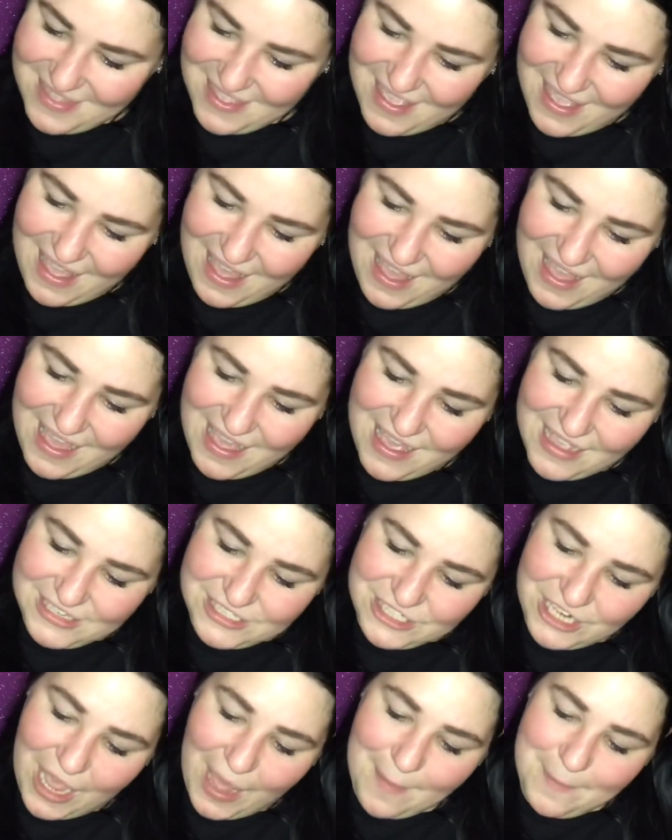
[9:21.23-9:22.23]

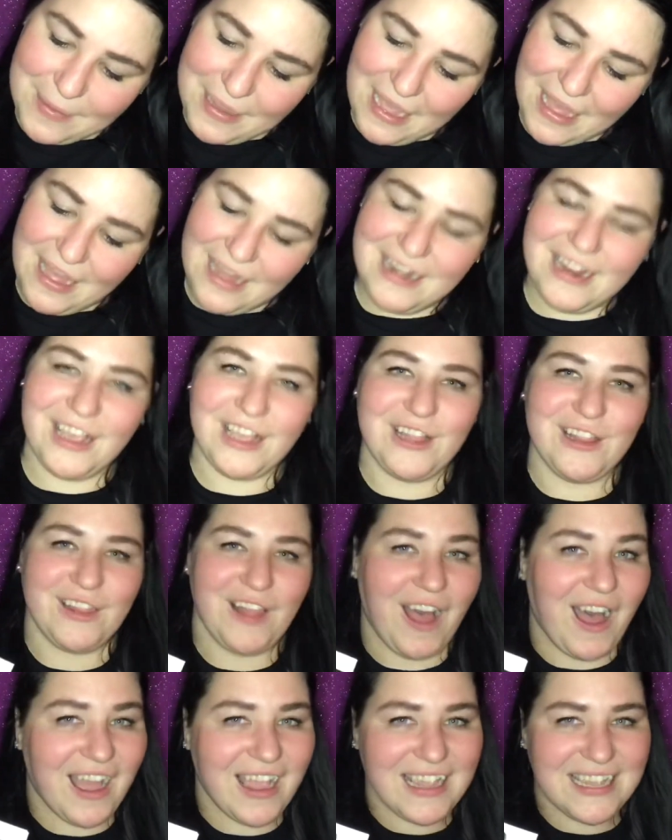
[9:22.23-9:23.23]
Top Gun
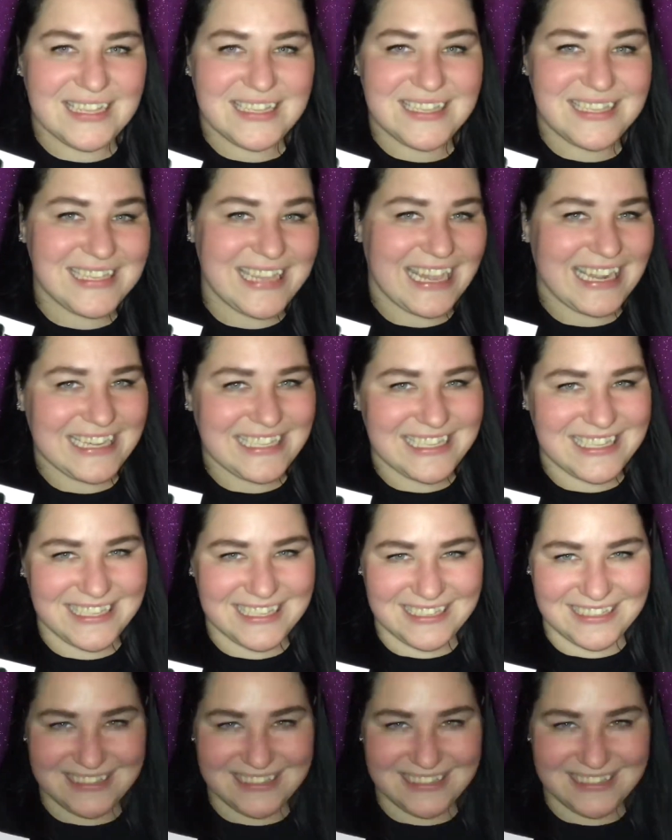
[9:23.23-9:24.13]
Glock 6.